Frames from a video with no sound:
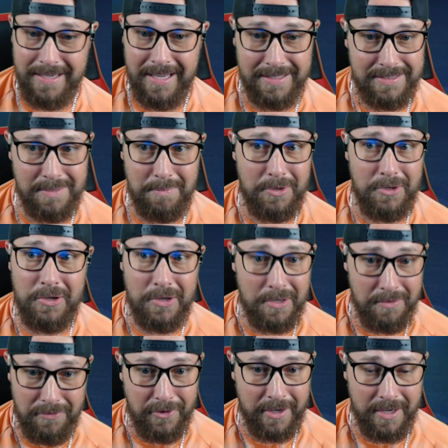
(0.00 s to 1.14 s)
get some
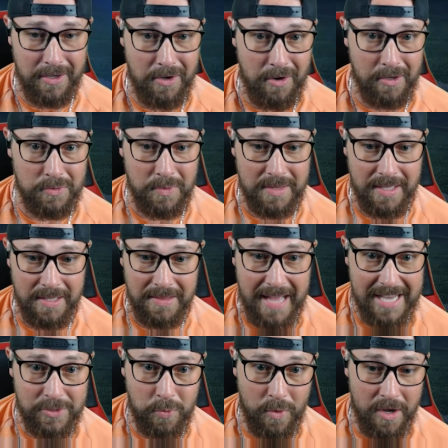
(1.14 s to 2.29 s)
good freaking cards with it.
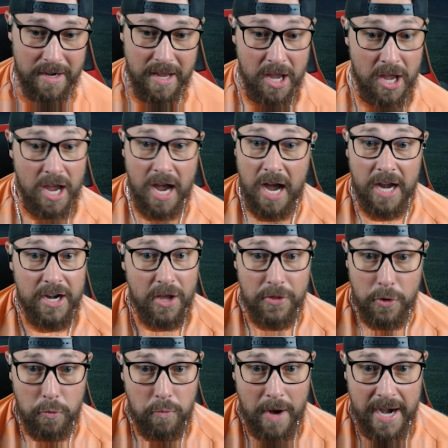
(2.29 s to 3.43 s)
Last one,
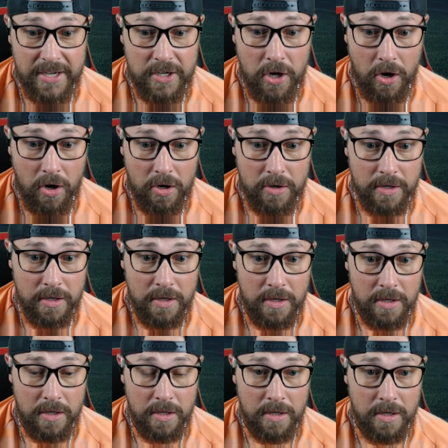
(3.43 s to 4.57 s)
another right guard.
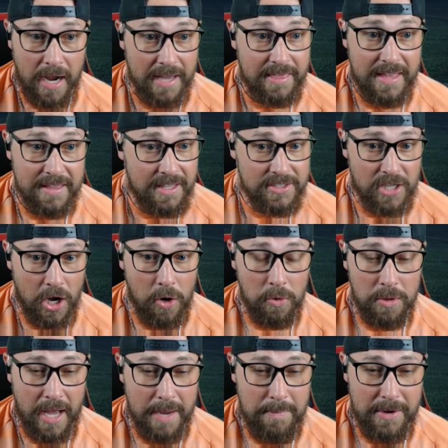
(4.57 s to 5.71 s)
I think these O
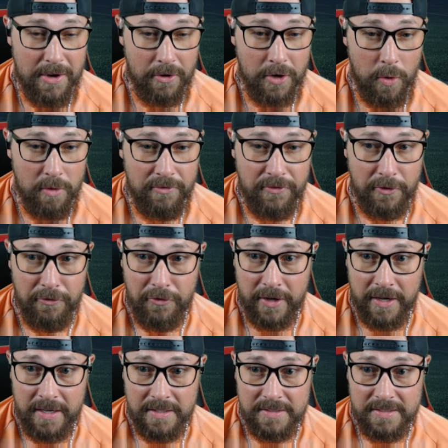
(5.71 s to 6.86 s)
linemen are going for
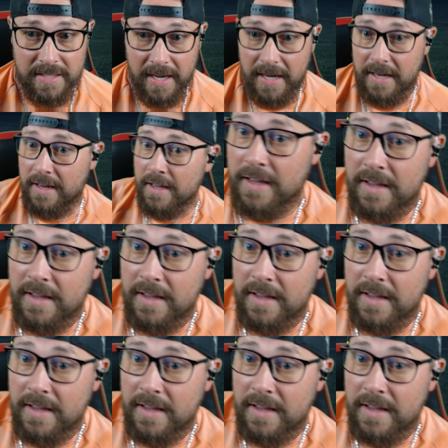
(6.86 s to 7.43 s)
freaking insane.